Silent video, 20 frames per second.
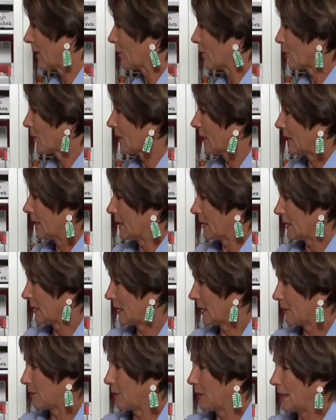that really is
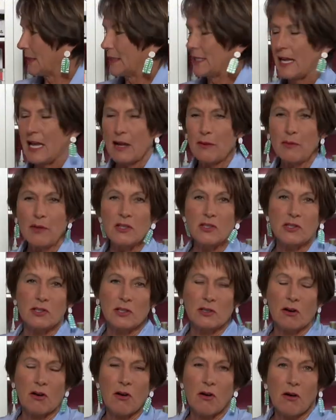going to be damaged
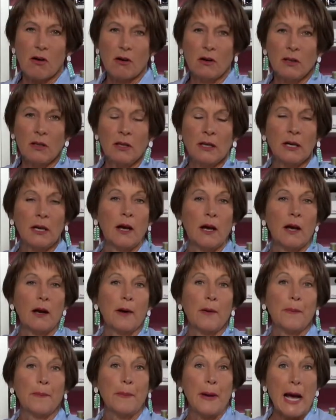at all
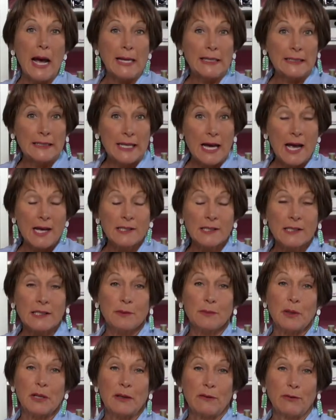by dust.
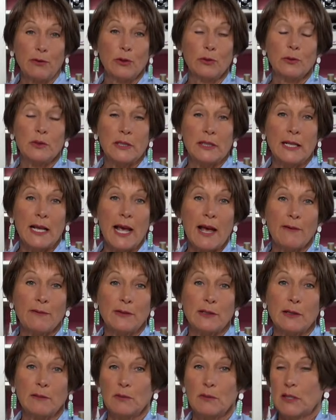But if you did have
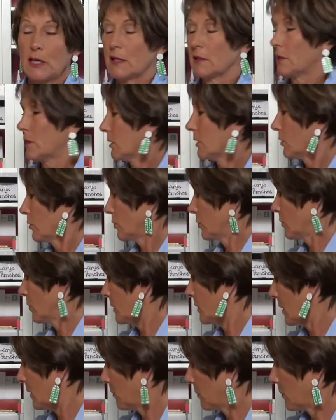some dust
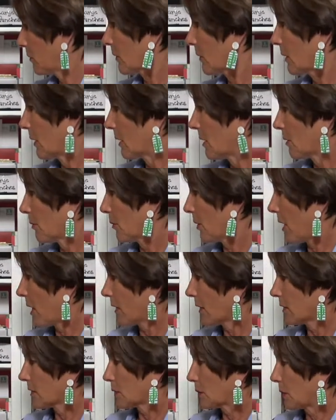issues, then then the
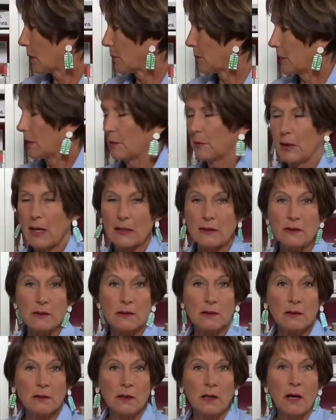pockets might be the
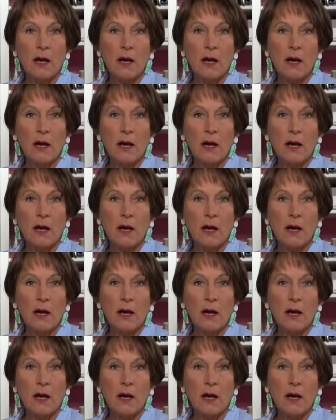best